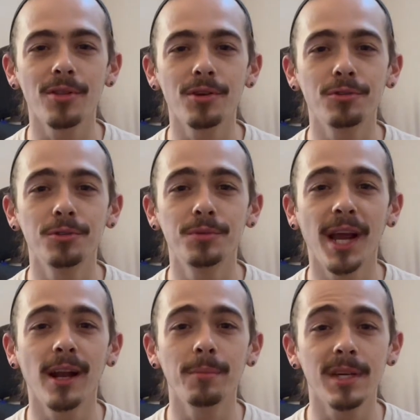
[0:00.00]
the YouTube
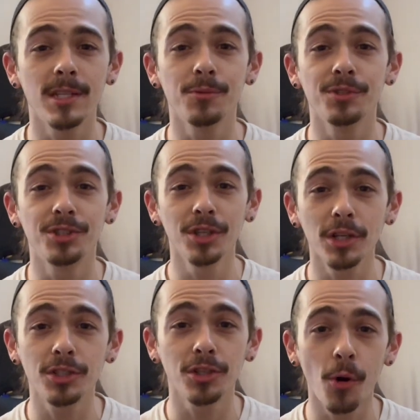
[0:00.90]
channel because it was
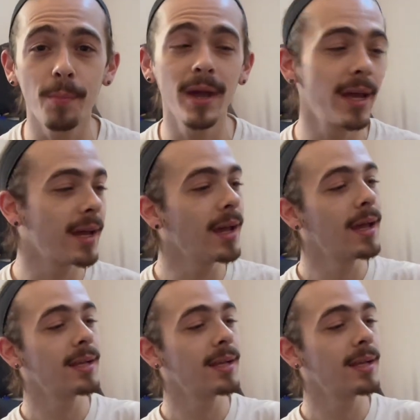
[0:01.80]
just so big.